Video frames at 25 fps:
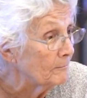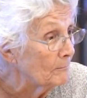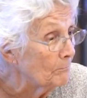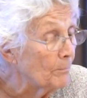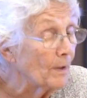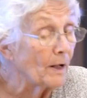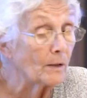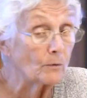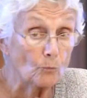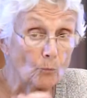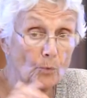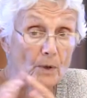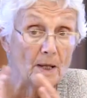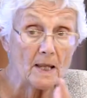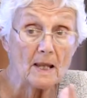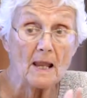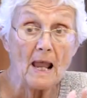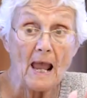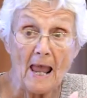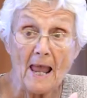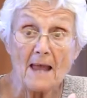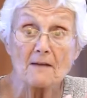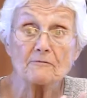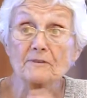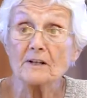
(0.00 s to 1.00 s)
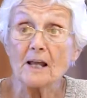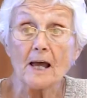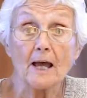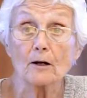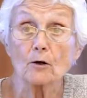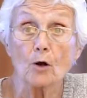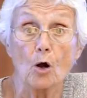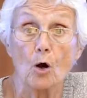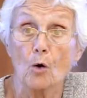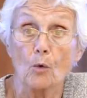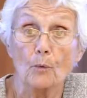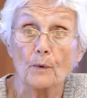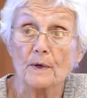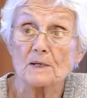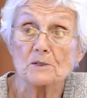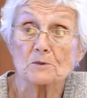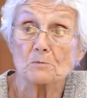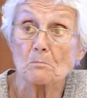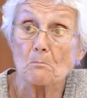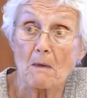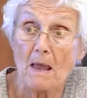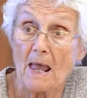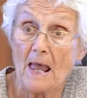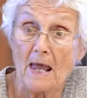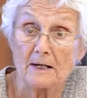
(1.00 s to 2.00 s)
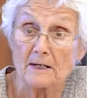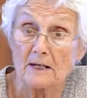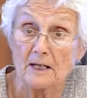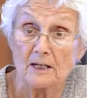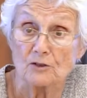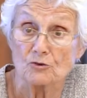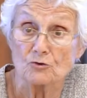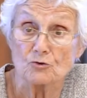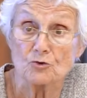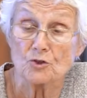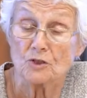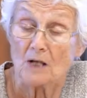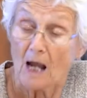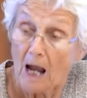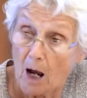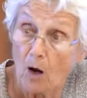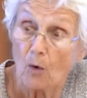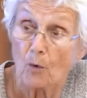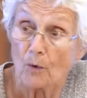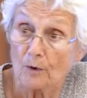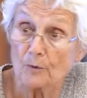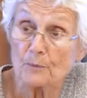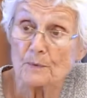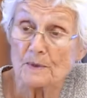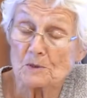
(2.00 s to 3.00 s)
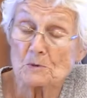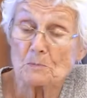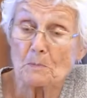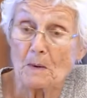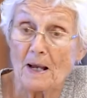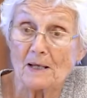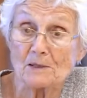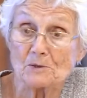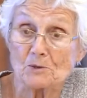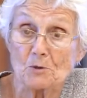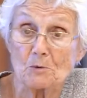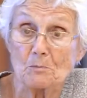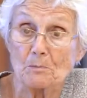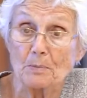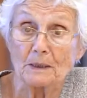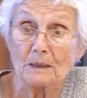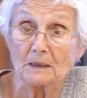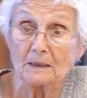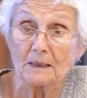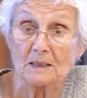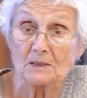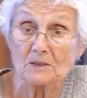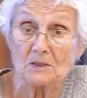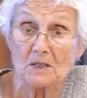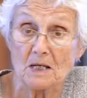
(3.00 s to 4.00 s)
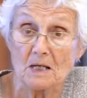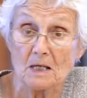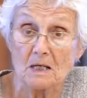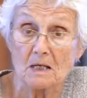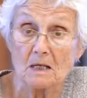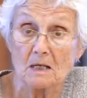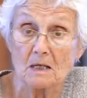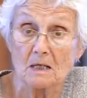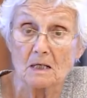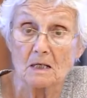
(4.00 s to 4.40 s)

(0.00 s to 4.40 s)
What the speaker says: but we have not always managed our responsibility.